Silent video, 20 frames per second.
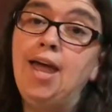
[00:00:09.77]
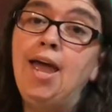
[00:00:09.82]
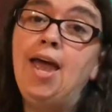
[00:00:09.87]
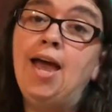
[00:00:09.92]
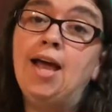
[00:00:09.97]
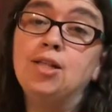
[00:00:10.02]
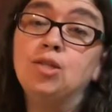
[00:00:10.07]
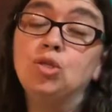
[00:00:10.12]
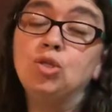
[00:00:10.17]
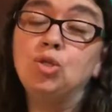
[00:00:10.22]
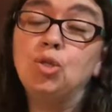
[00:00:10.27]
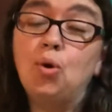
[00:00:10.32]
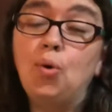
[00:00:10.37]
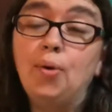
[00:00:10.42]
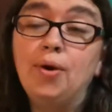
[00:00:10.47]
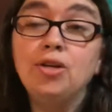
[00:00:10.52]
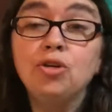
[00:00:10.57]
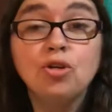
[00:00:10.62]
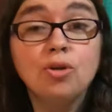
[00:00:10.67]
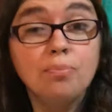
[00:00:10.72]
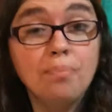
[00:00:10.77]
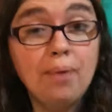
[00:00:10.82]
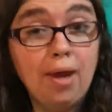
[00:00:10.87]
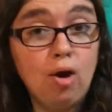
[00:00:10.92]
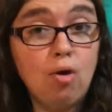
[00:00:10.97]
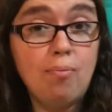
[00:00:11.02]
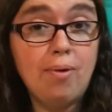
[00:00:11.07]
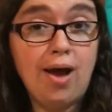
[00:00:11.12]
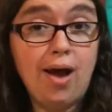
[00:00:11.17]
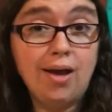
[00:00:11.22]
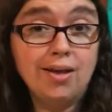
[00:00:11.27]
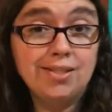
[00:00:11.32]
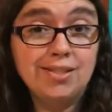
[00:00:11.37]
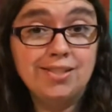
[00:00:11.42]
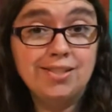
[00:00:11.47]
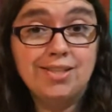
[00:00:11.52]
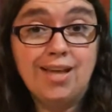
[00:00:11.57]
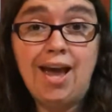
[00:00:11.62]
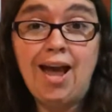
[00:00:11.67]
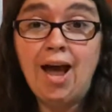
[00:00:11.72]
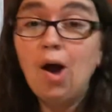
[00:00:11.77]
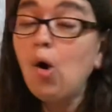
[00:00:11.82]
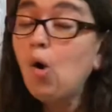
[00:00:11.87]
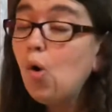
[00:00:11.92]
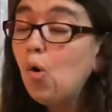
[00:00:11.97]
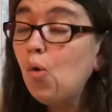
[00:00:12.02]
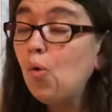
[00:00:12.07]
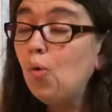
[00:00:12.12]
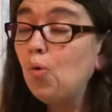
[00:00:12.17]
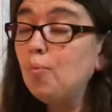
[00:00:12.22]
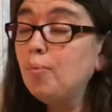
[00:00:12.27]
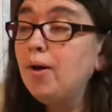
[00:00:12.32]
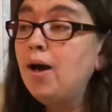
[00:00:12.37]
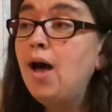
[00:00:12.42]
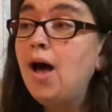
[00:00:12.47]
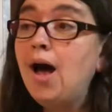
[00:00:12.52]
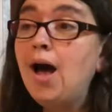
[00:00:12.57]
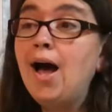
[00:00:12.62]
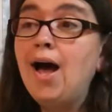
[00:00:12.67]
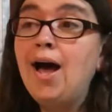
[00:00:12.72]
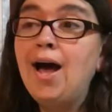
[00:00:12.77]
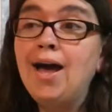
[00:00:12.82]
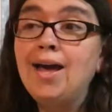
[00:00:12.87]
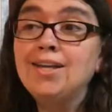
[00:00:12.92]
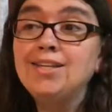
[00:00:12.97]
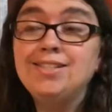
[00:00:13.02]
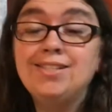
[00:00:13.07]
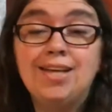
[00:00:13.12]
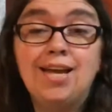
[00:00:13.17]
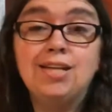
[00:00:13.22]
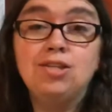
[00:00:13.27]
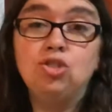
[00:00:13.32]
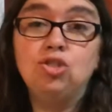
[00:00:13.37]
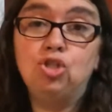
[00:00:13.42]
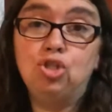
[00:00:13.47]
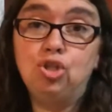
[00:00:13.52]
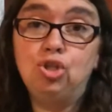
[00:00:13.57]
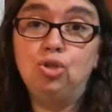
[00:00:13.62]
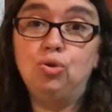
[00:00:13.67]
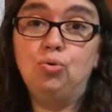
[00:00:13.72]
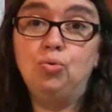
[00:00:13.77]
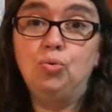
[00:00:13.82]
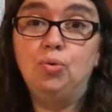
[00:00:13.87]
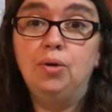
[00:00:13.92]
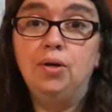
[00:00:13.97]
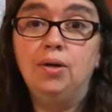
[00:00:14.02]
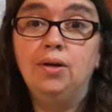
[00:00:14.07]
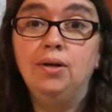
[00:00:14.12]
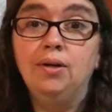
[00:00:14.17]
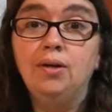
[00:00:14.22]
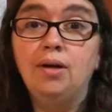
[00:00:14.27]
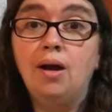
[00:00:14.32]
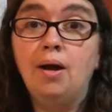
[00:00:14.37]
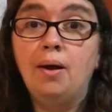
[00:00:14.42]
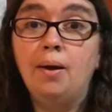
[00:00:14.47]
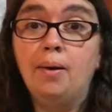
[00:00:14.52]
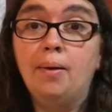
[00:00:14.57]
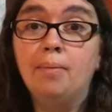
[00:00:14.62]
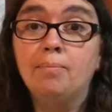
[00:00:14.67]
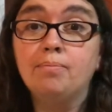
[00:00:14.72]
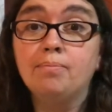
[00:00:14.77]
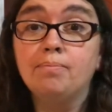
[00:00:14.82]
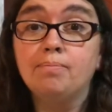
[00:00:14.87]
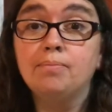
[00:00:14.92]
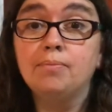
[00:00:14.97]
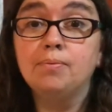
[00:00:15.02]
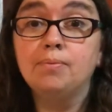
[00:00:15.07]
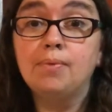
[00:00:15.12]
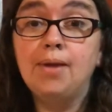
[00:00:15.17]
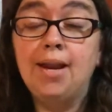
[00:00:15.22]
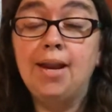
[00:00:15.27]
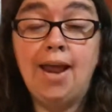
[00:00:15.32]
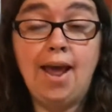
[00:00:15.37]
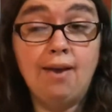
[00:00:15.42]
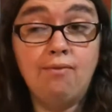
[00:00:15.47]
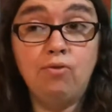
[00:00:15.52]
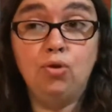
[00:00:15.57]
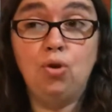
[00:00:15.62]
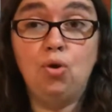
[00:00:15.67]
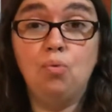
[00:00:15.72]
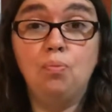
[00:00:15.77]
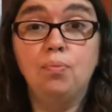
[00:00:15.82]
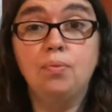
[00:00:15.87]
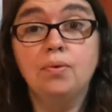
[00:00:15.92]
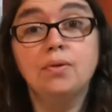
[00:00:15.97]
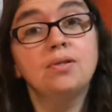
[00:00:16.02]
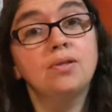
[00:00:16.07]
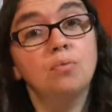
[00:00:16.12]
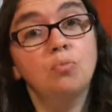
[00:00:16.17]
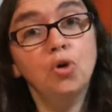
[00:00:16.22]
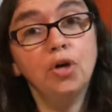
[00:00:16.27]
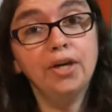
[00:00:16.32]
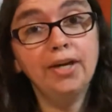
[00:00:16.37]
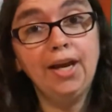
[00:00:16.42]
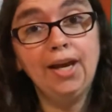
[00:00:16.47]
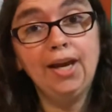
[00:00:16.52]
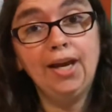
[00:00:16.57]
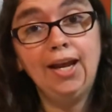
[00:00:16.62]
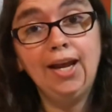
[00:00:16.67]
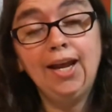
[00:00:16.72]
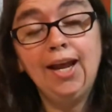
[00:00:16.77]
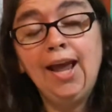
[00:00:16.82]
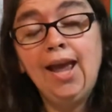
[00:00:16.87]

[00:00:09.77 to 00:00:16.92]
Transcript: And so in your mailbox at home, I sent you an envelope with some work in it.